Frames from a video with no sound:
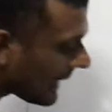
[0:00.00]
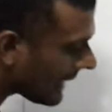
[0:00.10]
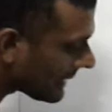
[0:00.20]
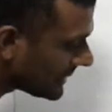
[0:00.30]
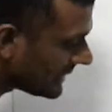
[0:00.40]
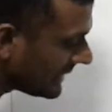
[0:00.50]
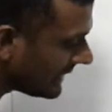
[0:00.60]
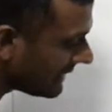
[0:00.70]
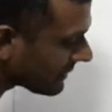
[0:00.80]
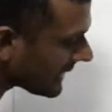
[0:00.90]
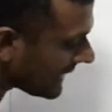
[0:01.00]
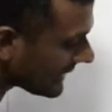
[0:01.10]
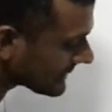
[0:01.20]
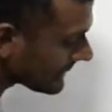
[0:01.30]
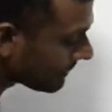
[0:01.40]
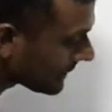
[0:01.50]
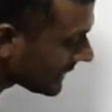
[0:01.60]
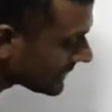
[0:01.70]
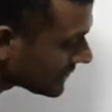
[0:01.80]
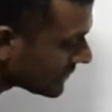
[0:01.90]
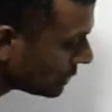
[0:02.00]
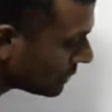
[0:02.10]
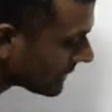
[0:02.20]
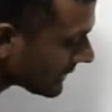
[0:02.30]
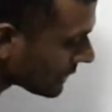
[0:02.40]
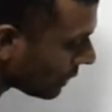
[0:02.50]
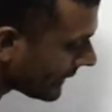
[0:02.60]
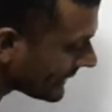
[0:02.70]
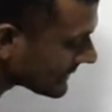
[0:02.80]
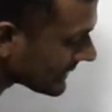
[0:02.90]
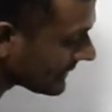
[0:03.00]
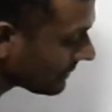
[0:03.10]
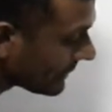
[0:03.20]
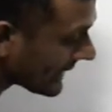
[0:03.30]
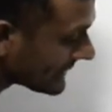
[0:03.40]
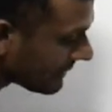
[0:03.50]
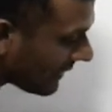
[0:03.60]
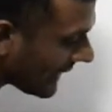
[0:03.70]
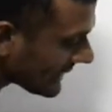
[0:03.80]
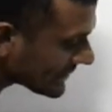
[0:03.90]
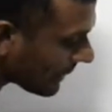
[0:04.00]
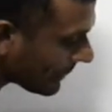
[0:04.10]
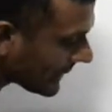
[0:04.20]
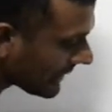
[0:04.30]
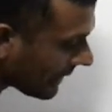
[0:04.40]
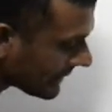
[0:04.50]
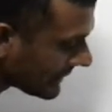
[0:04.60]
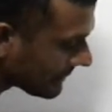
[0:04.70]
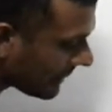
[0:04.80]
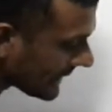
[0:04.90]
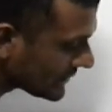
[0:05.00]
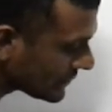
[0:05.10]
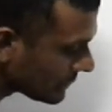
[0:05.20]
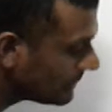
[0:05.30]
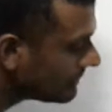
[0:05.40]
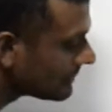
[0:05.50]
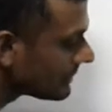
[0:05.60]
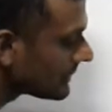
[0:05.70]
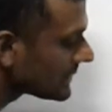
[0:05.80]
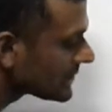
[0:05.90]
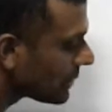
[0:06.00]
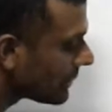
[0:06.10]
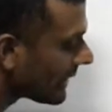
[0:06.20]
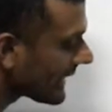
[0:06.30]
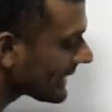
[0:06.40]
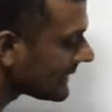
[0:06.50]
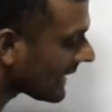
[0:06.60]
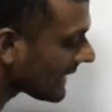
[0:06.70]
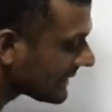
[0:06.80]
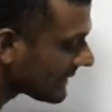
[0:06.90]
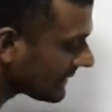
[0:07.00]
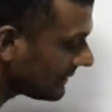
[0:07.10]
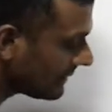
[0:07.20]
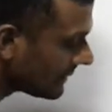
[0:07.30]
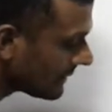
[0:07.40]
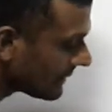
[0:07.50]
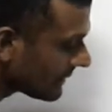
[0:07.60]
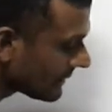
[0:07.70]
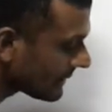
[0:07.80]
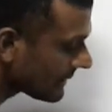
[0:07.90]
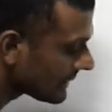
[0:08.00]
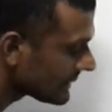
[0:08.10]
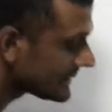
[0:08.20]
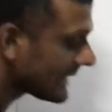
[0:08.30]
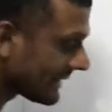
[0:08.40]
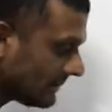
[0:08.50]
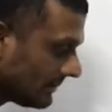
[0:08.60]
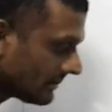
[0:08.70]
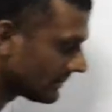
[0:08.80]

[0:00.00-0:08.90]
I believe that 2 could go into, we can divide the top and the underneath by 2. So we'll get 9 and 10.